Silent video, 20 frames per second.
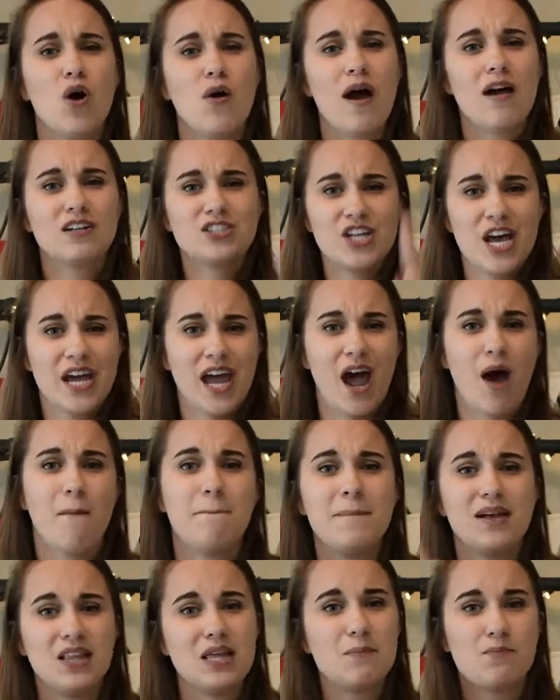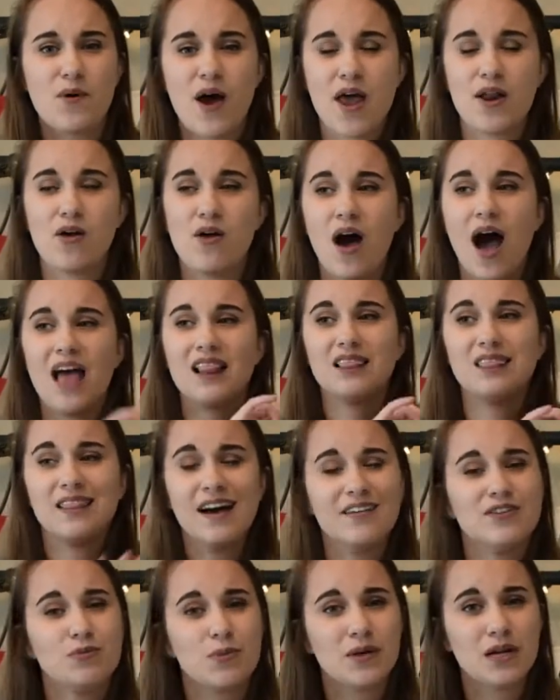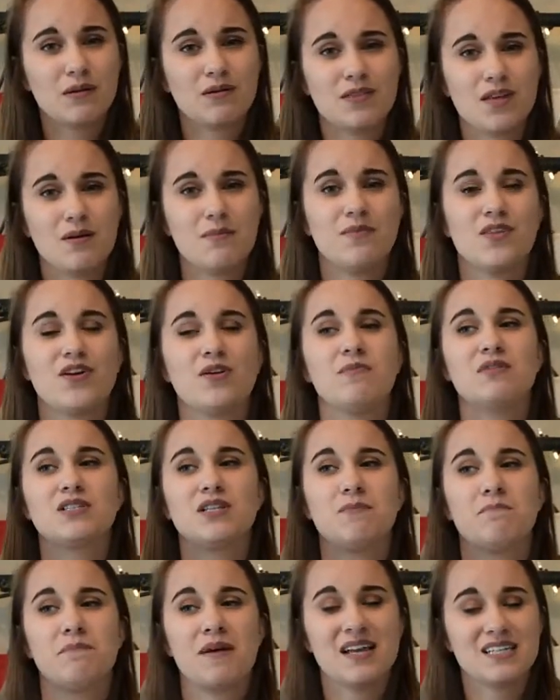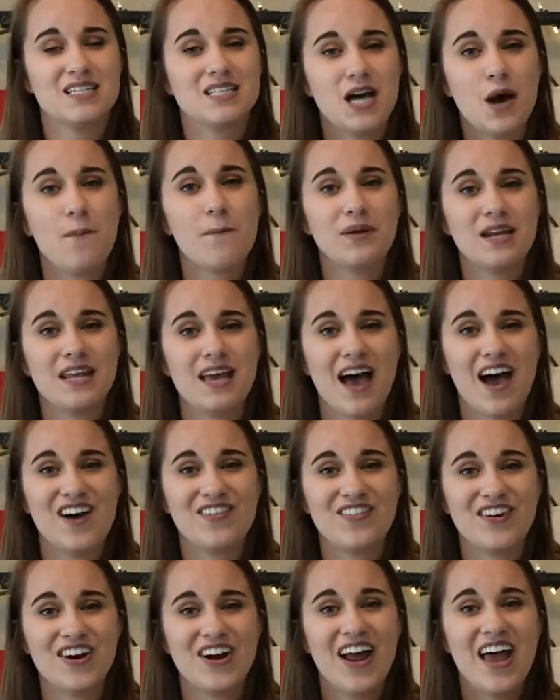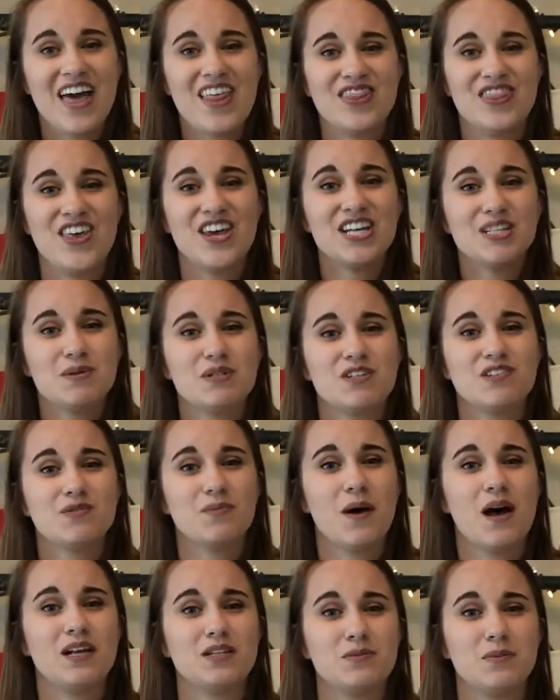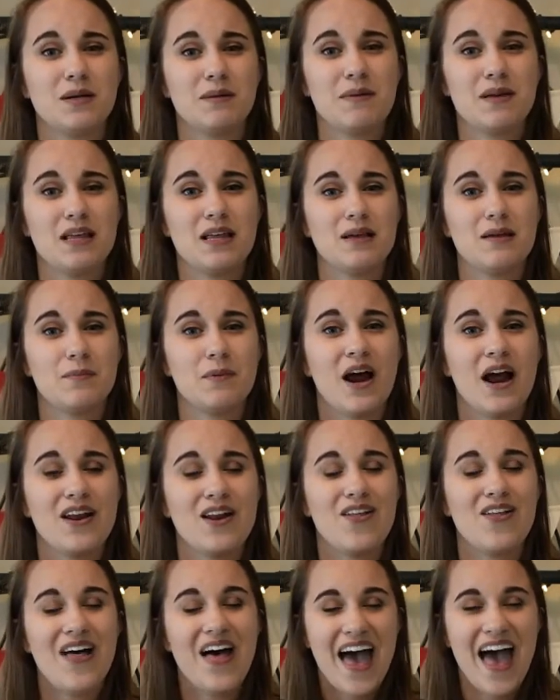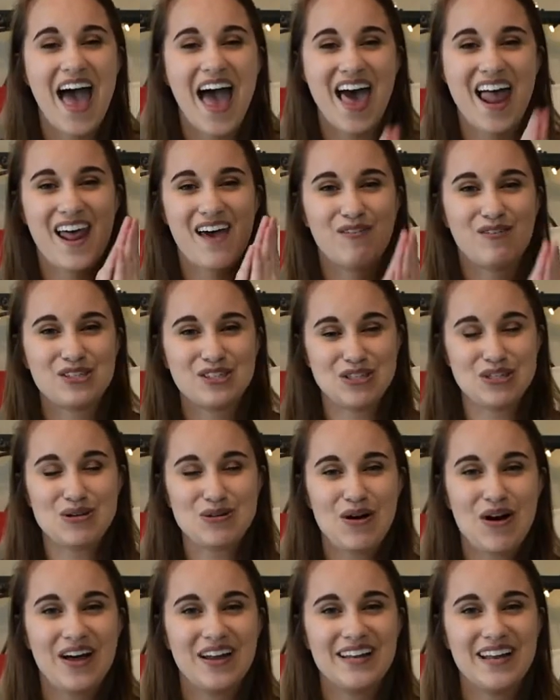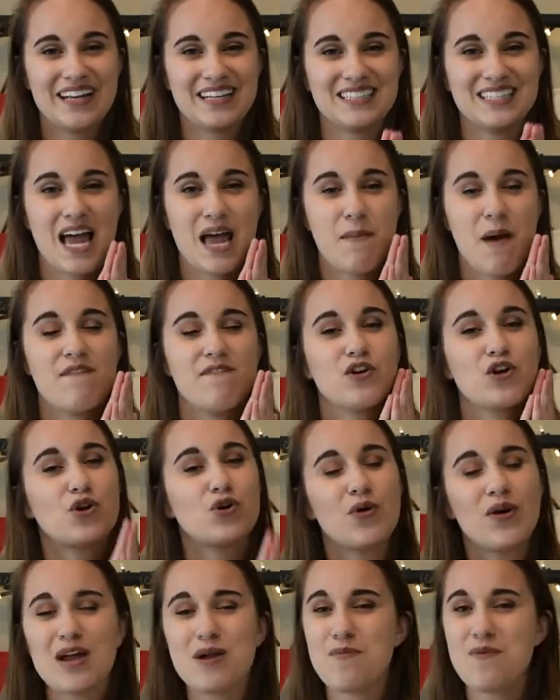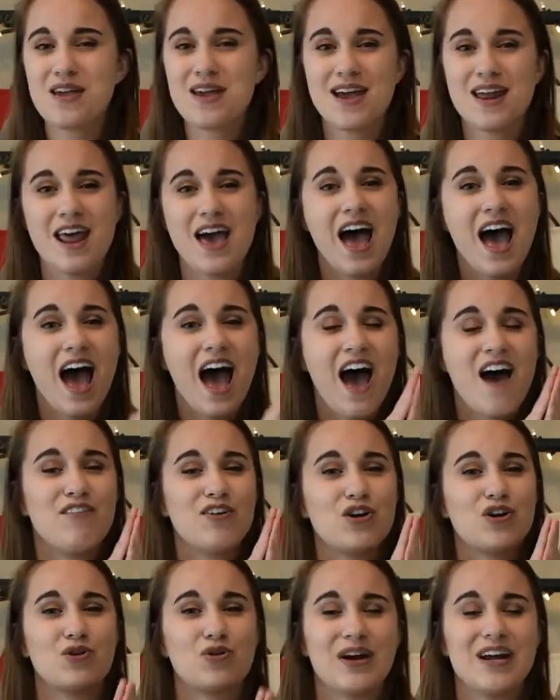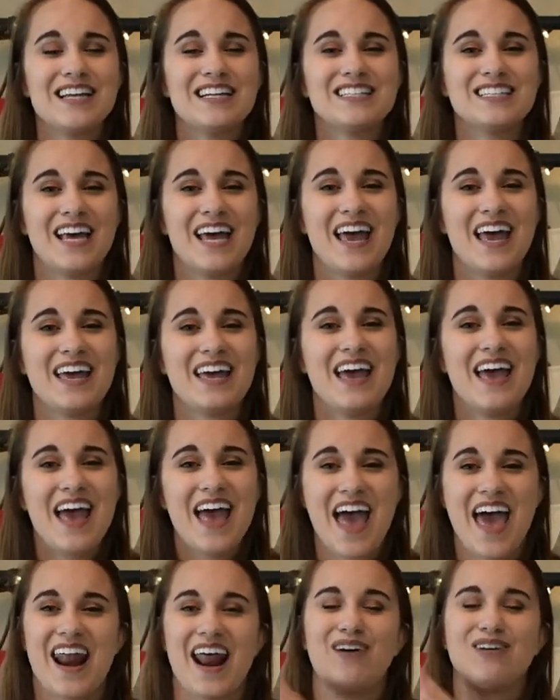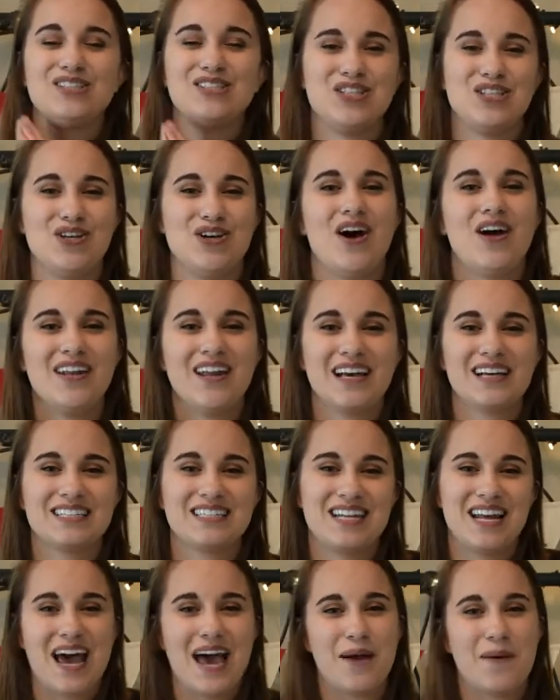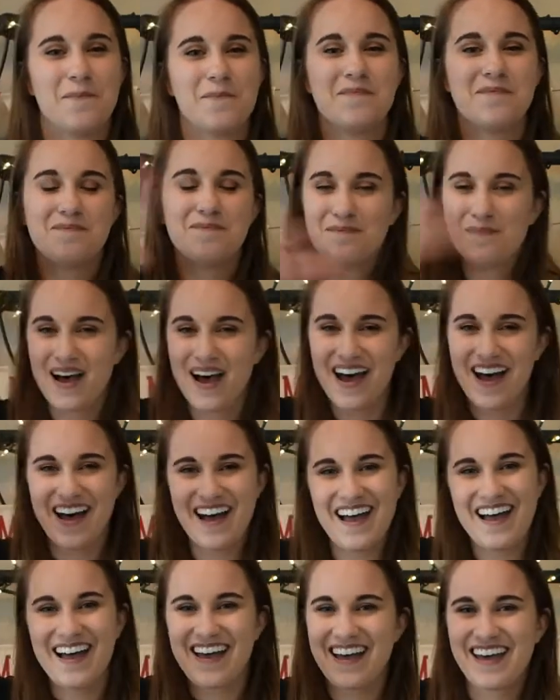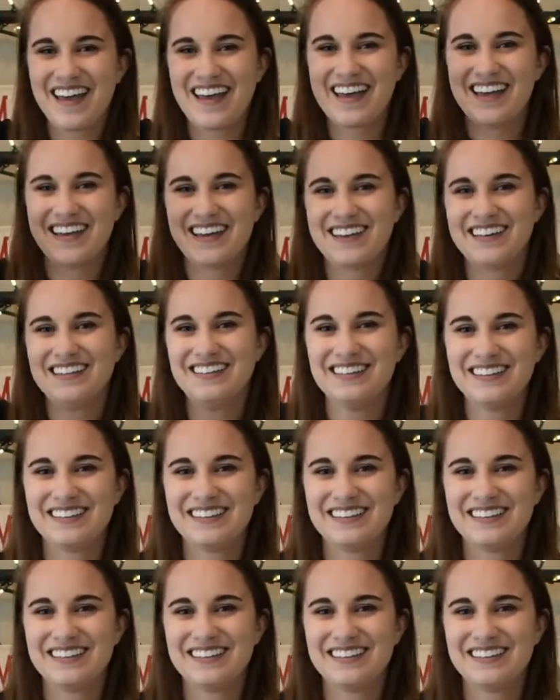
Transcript: out, check out MillyBridal. I loved working with them. They're the most amazing company ever. Thanks so much for sponsoring MillyBridal, and I will see you all next time. Have a great weekend, have a great day, and I'll see you all next time. Bye!